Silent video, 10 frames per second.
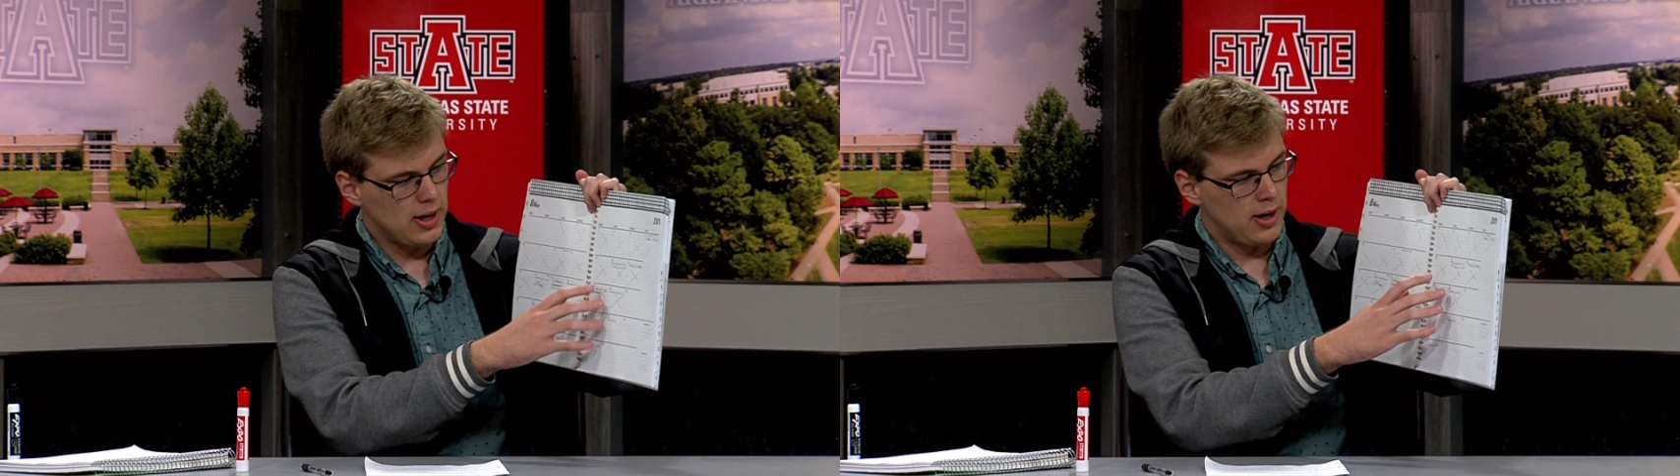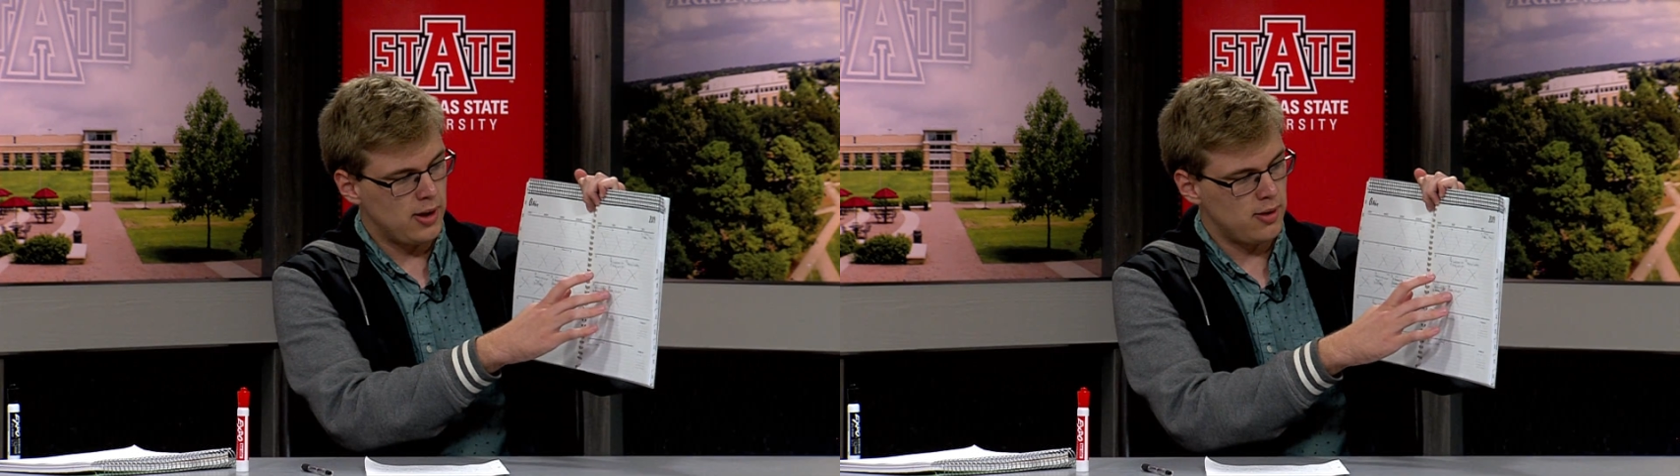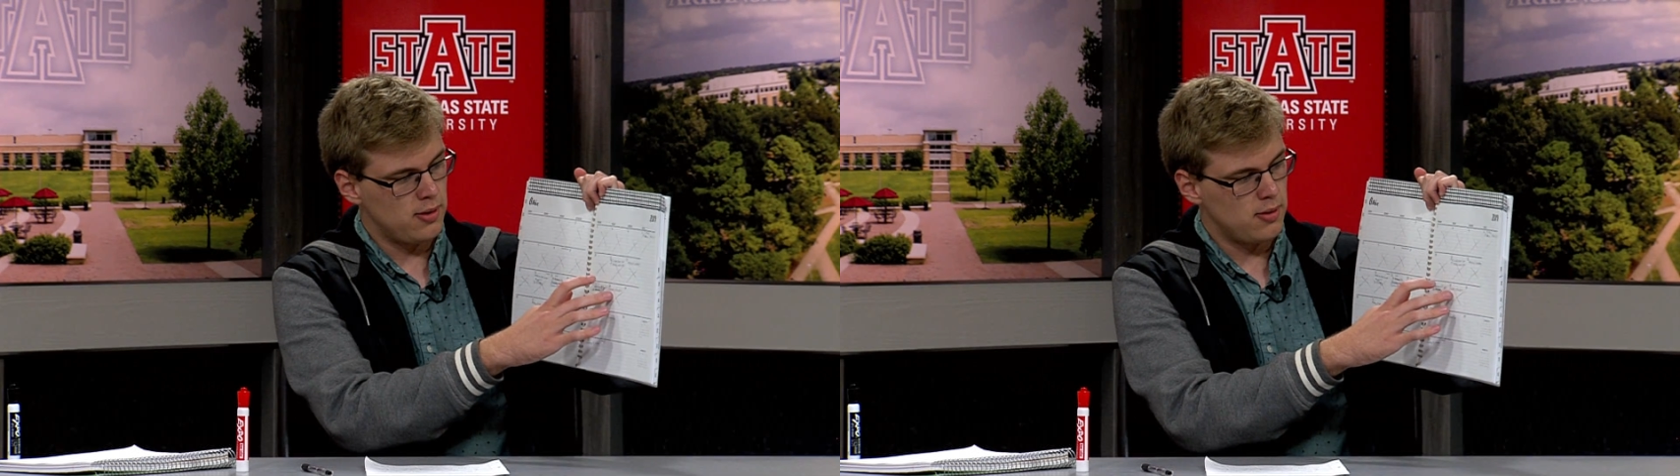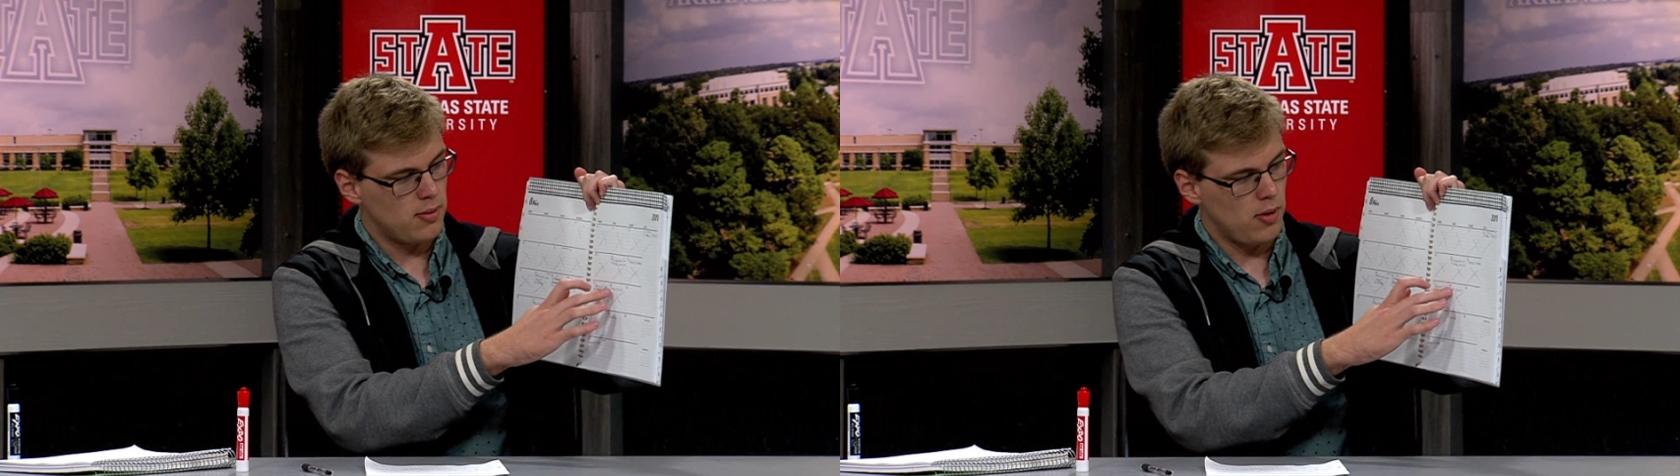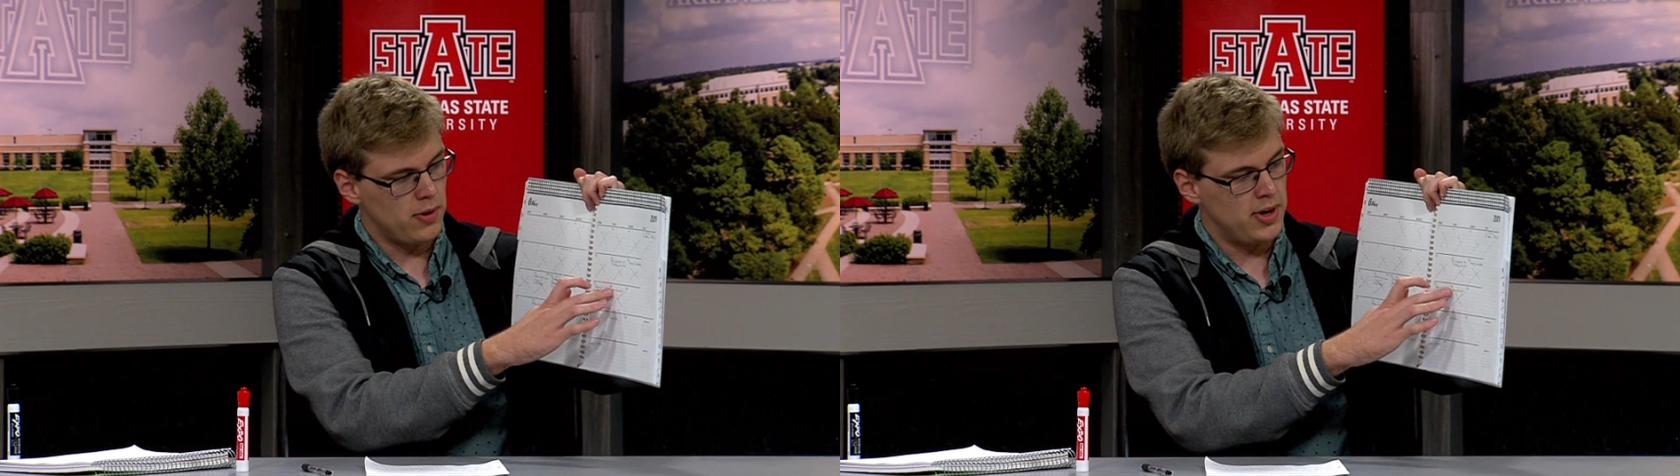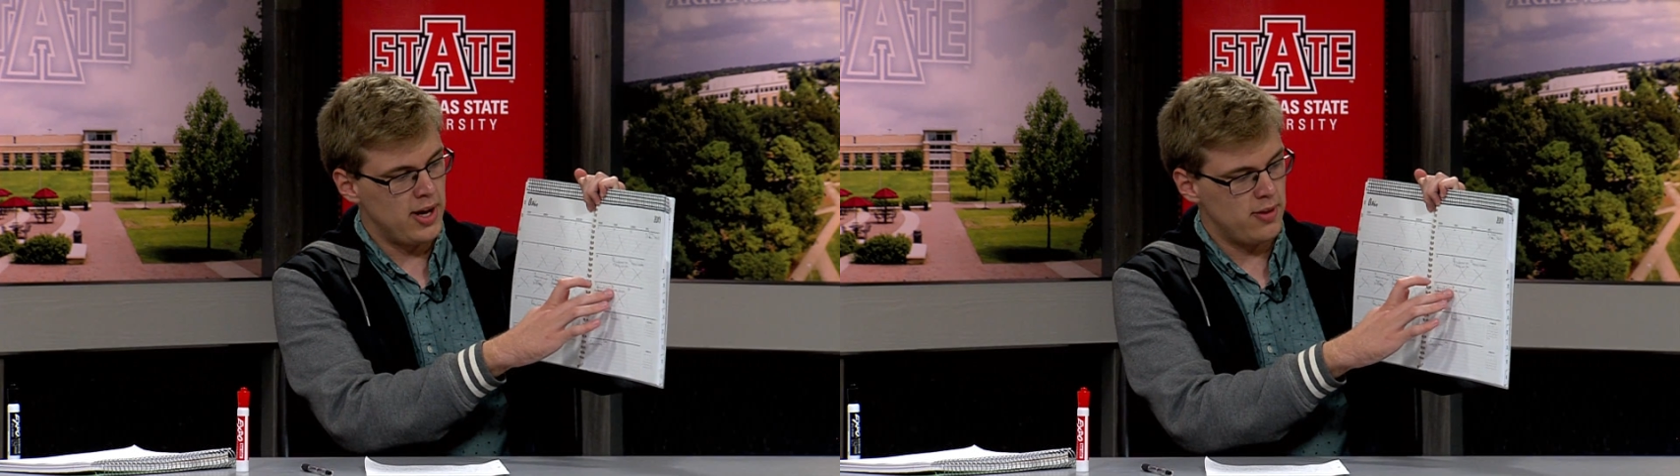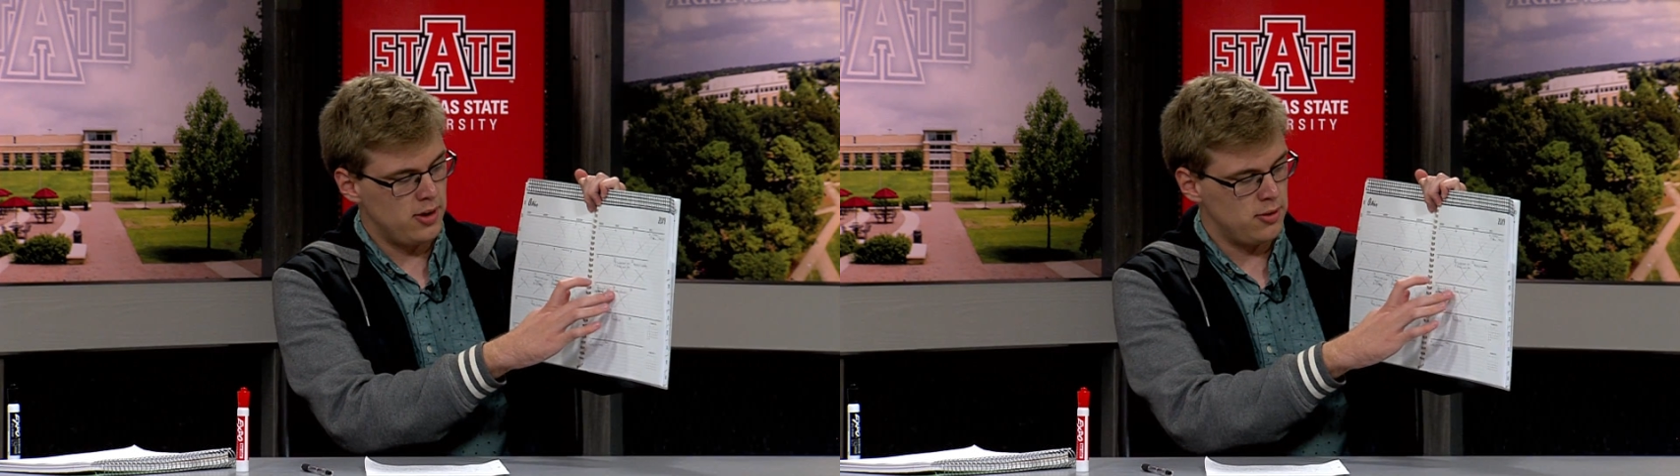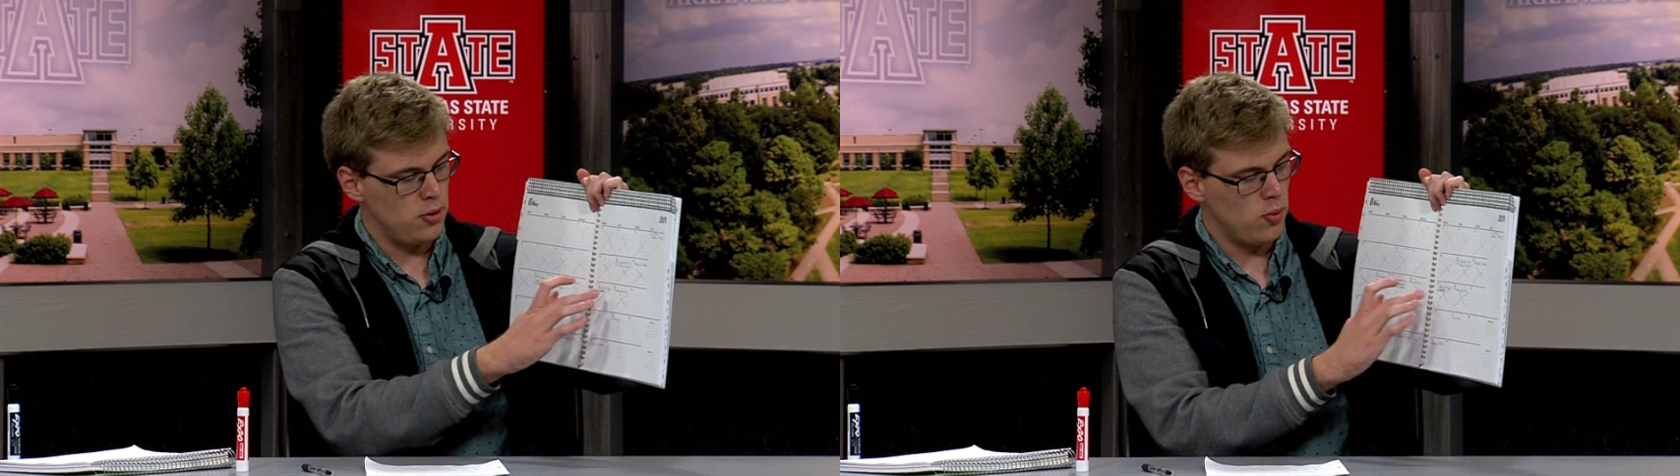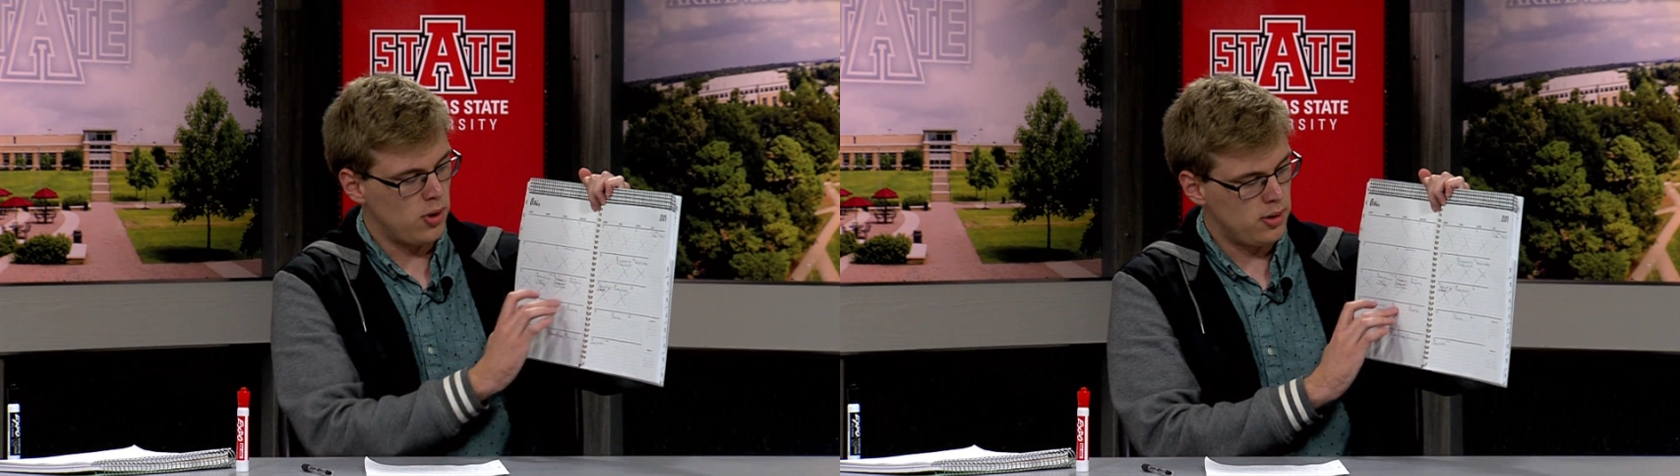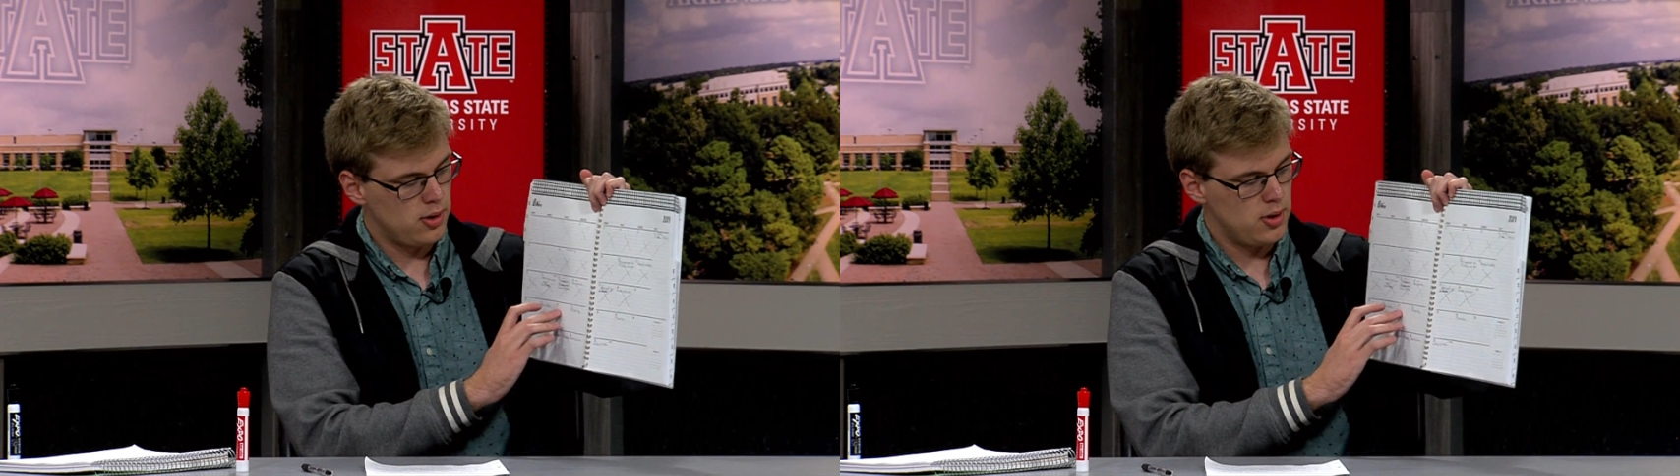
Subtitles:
and the date that it's due on.